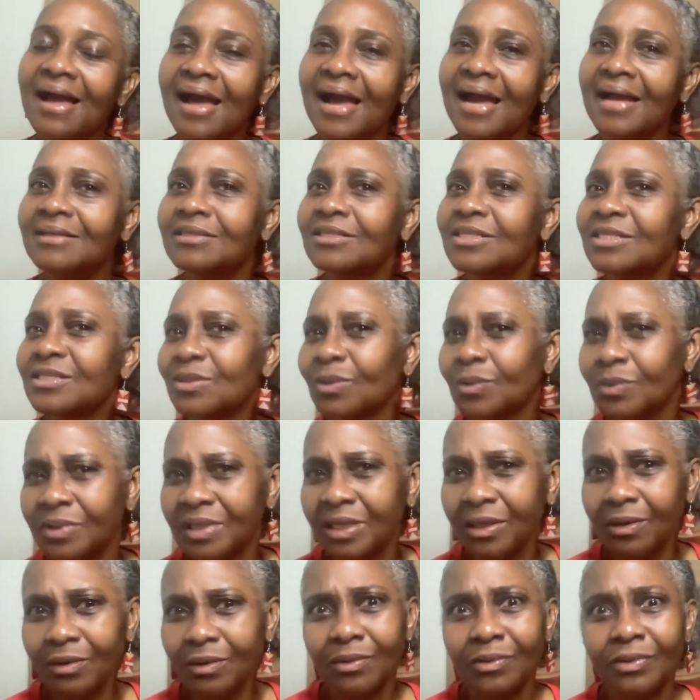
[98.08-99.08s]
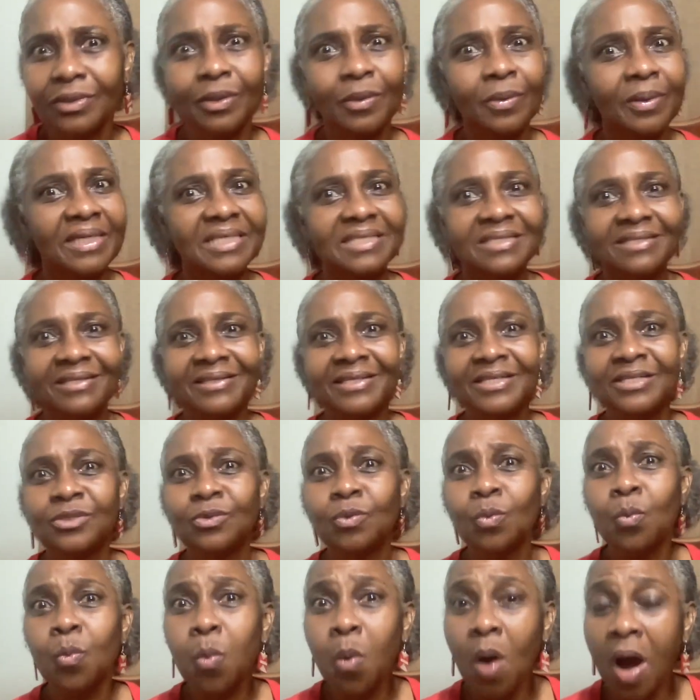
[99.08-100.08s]
And so now the question is,
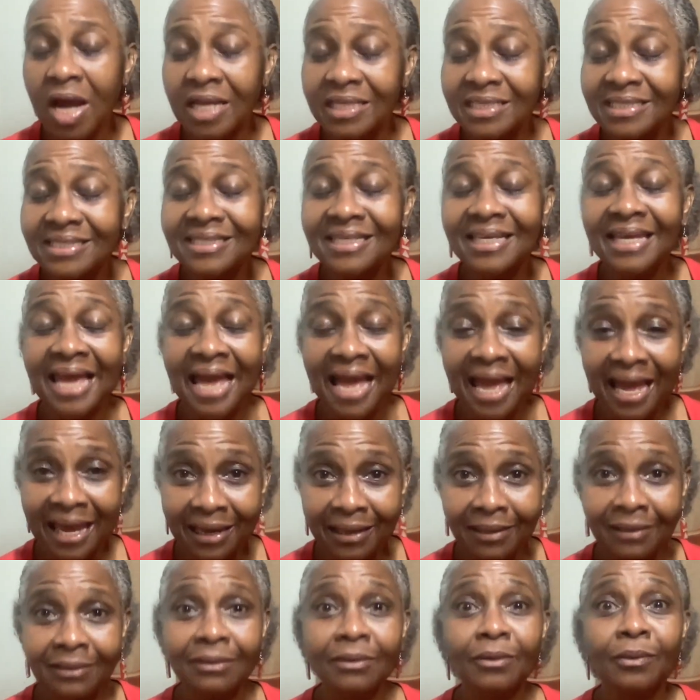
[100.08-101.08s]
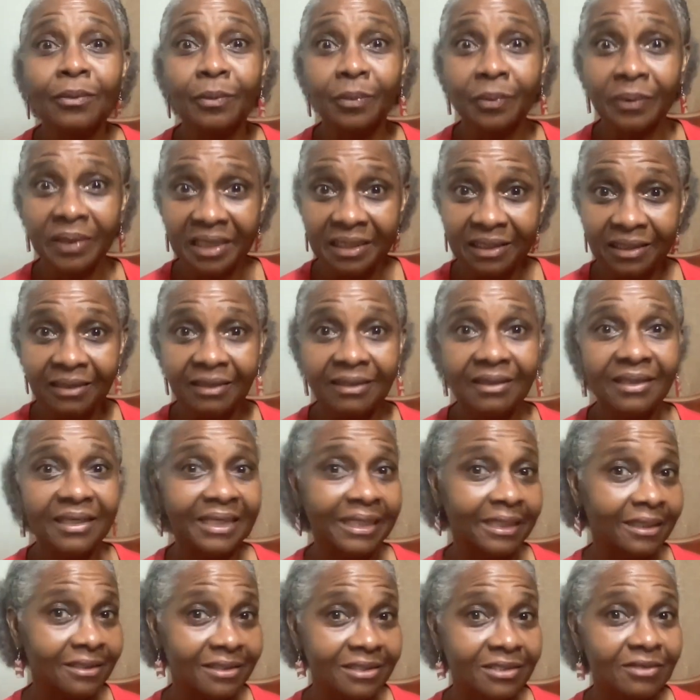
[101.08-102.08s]
what can we
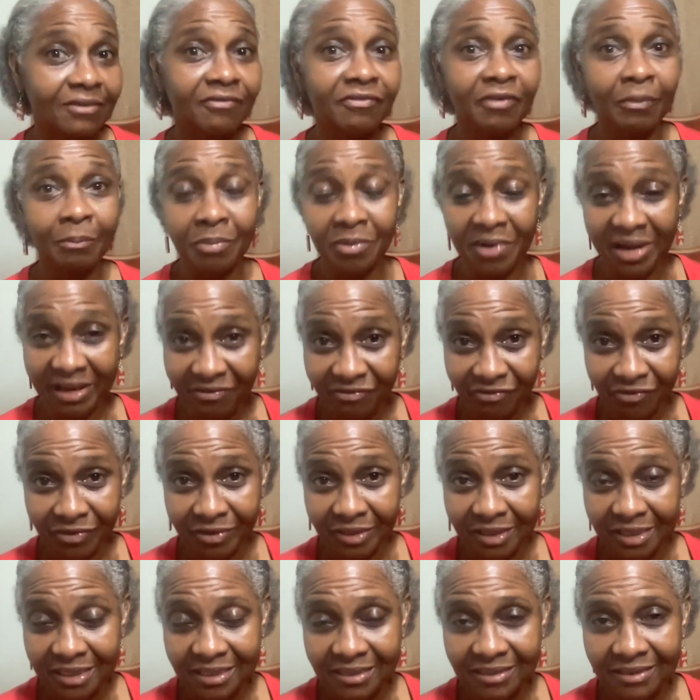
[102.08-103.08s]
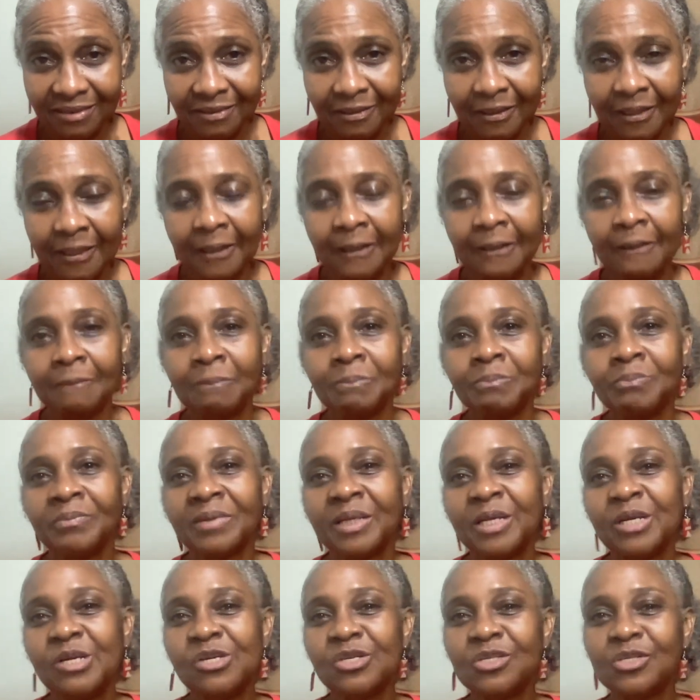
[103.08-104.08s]
eat for breakfast?
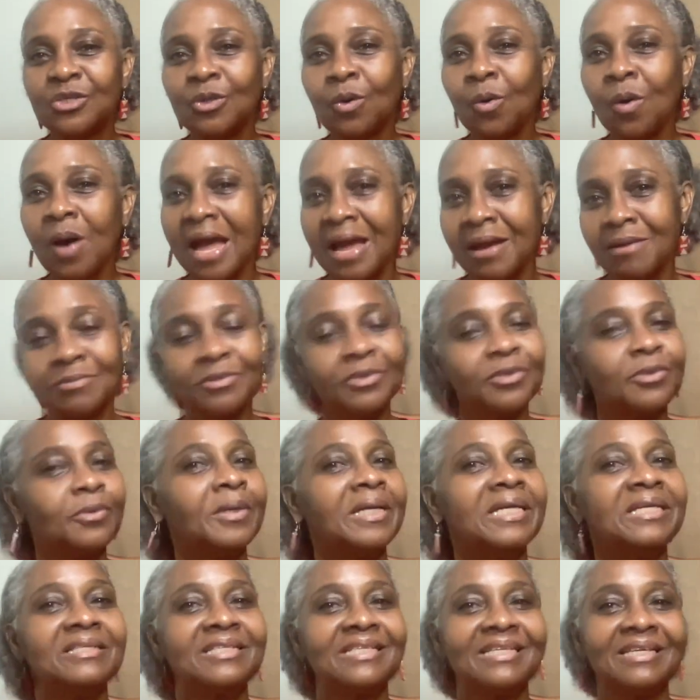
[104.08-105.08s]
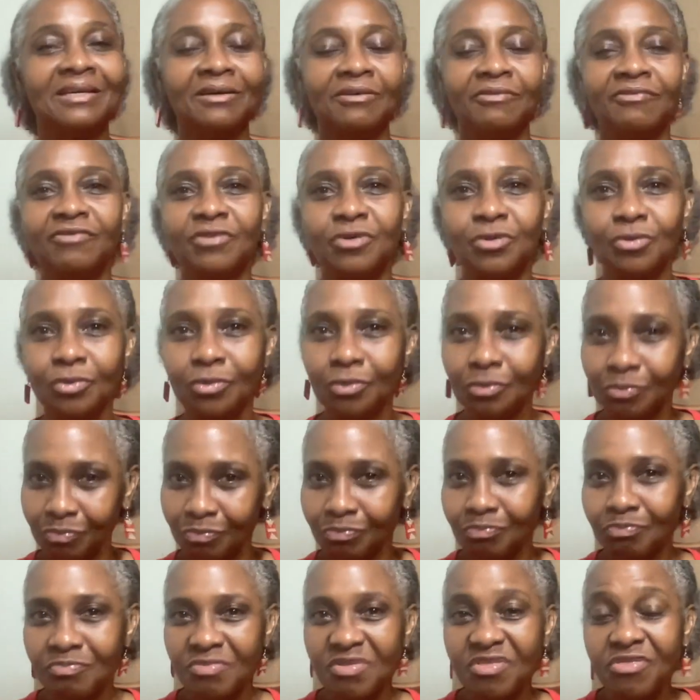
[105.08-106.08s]
So I'm going to give you
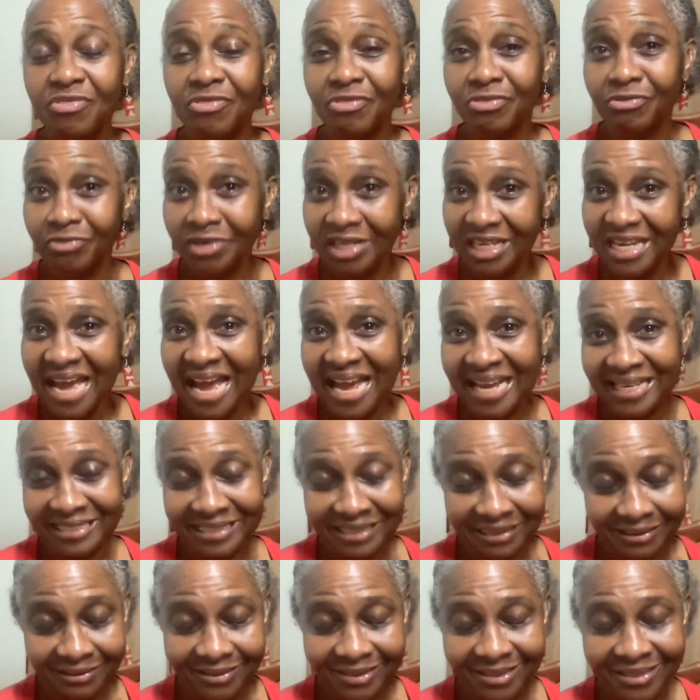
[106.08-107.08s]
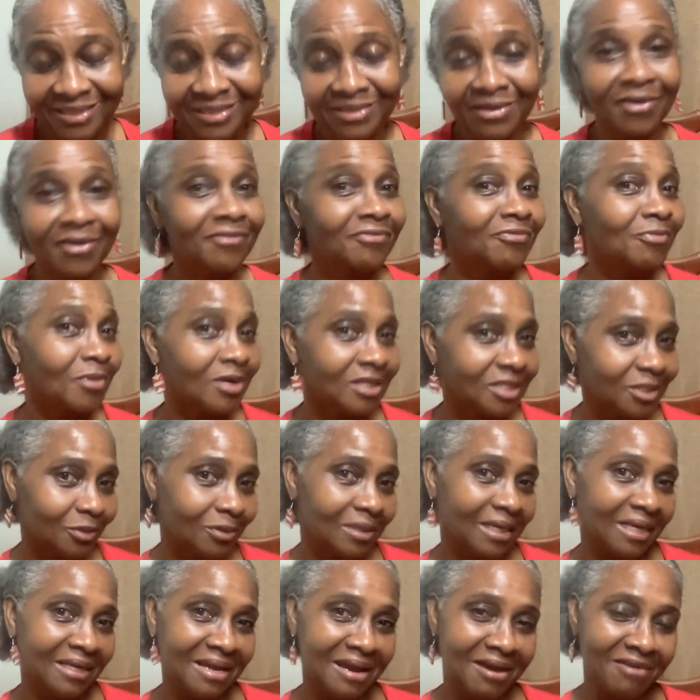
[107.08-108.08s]
3 ideas of what you
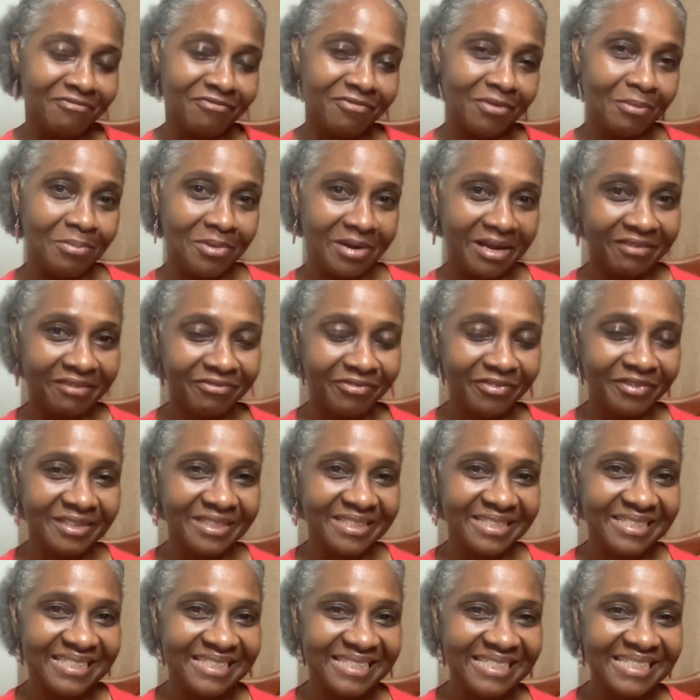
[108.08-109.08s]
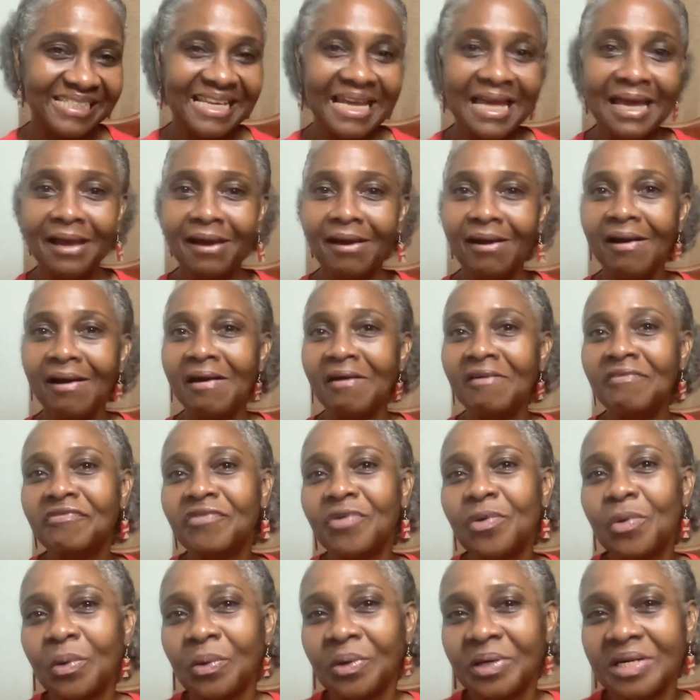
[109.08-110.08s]
can have for breakfast. Of
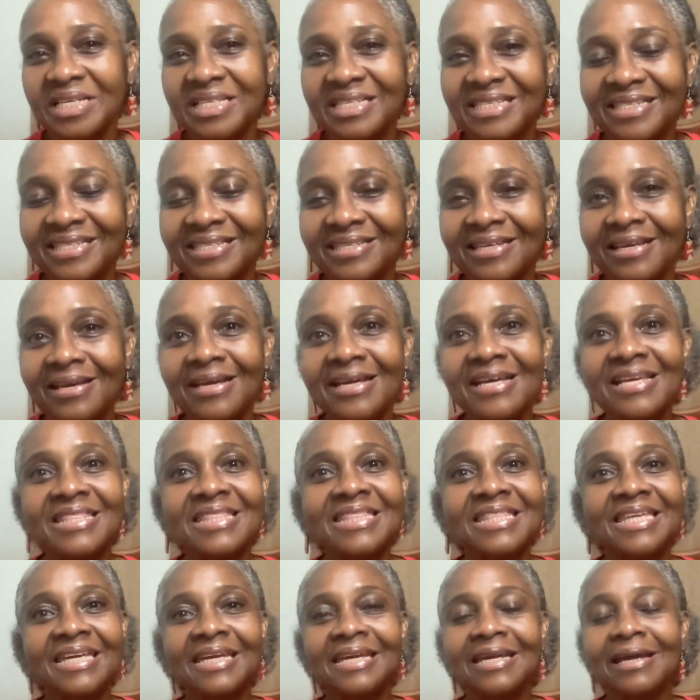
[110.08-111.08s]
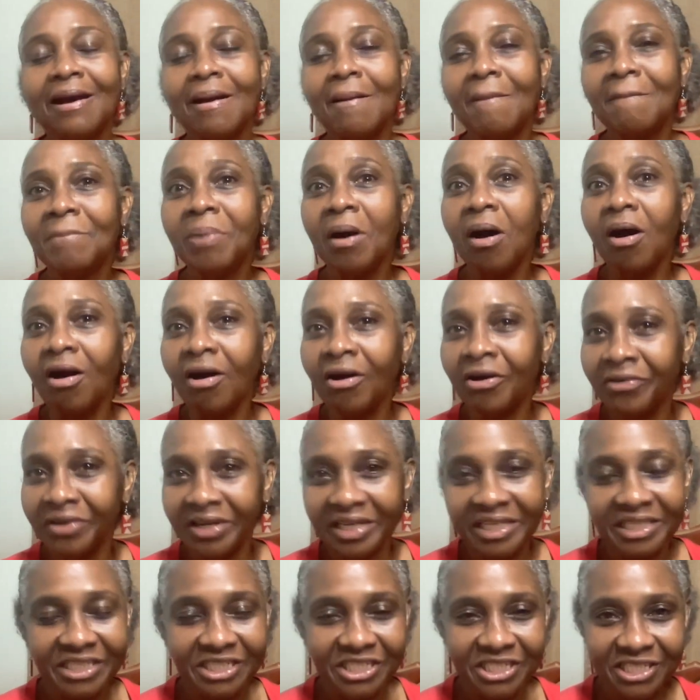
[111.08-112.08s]
course, the
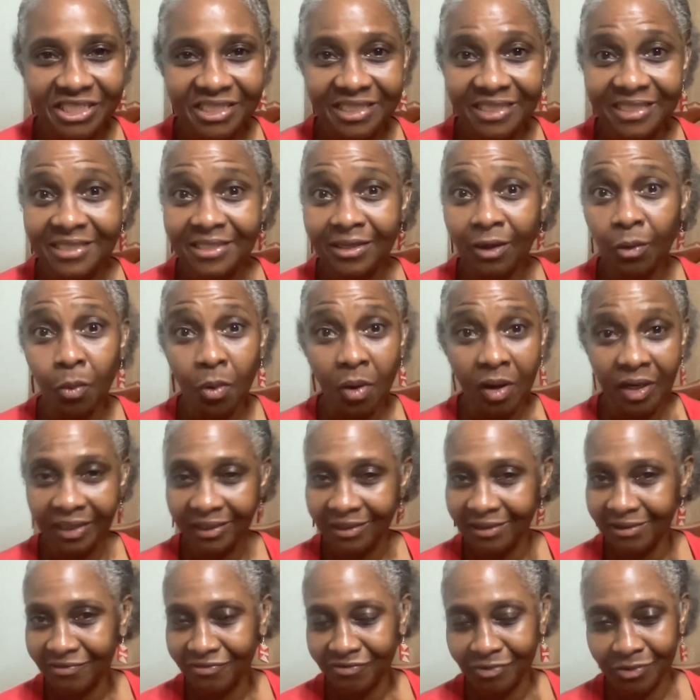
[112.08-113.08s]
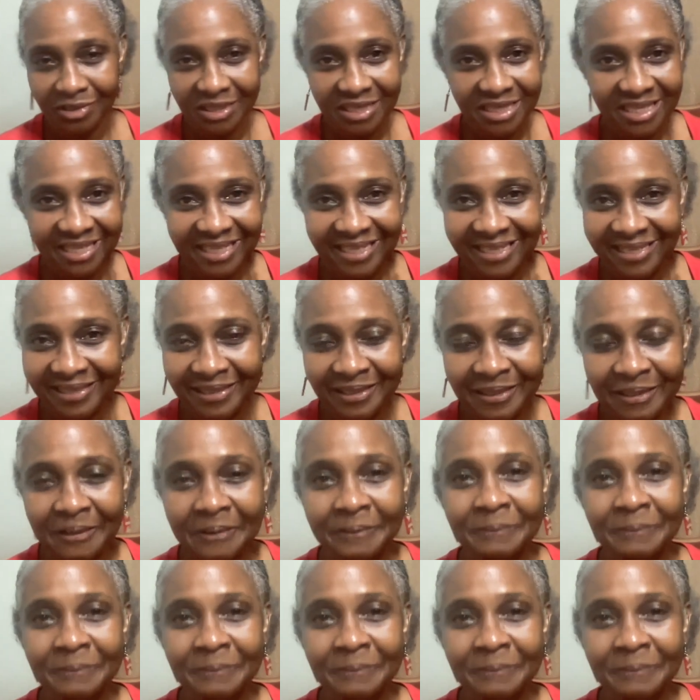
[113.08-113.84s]
porridge is a wonderful thing,